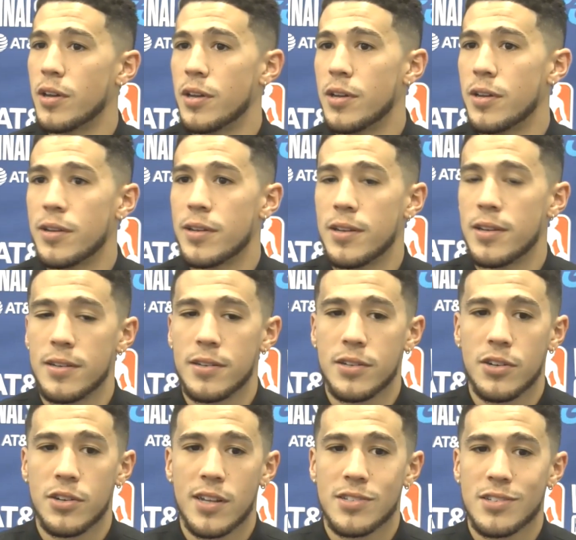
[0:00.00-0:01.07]
And, you know,
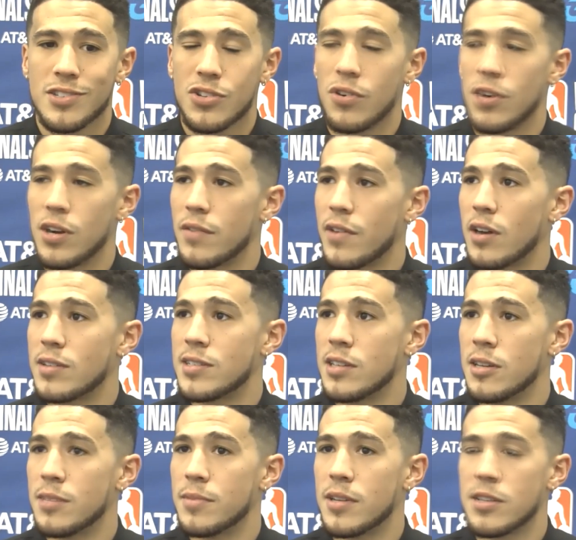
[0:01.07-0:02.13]
that's the story of our
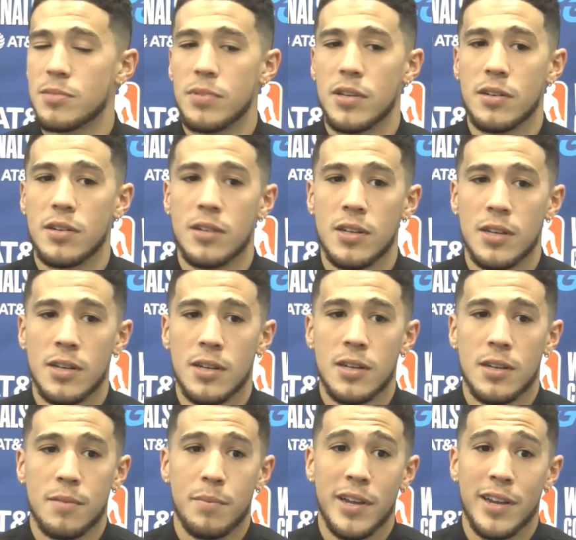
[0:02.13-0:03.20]
team. And that's been,
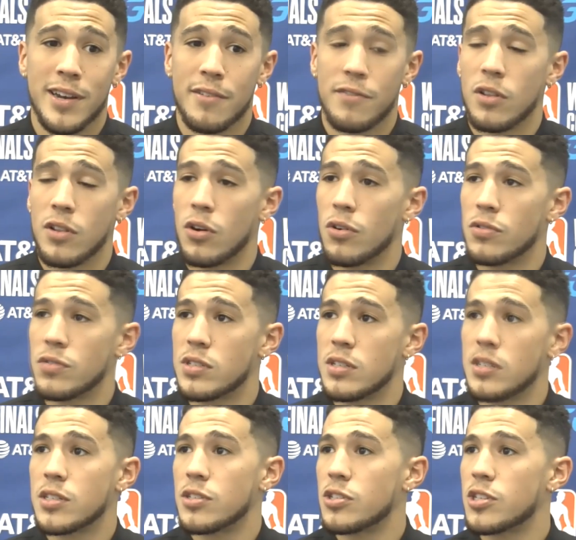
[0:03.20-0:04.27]
been it for the whole
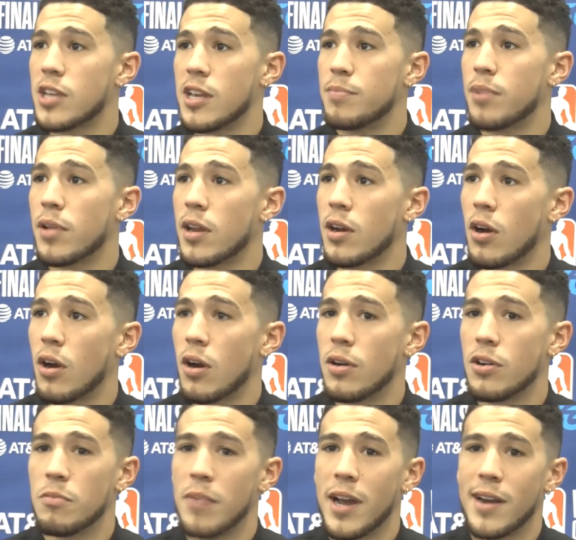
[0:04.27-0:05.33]
season. Just keep playing hard no
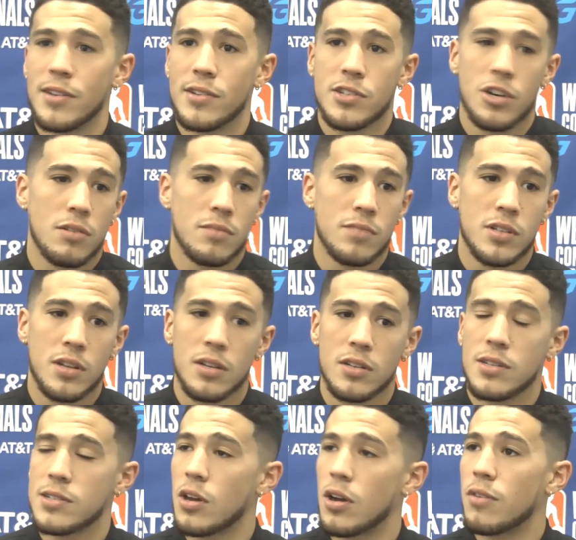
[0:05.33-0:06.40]
matter the
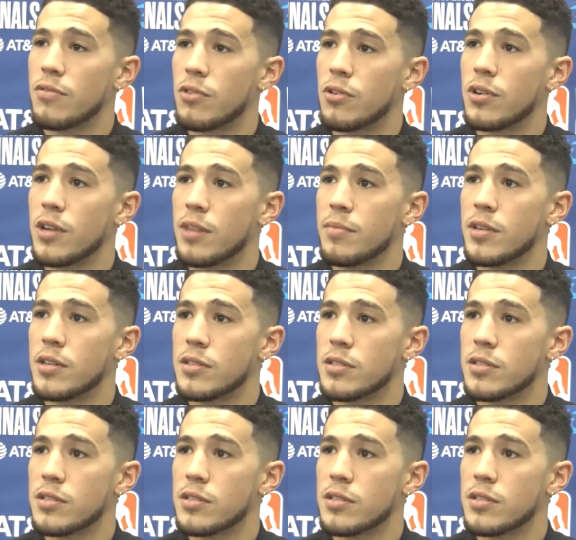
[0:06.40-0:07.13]
circumstances, all forty-eight minutes.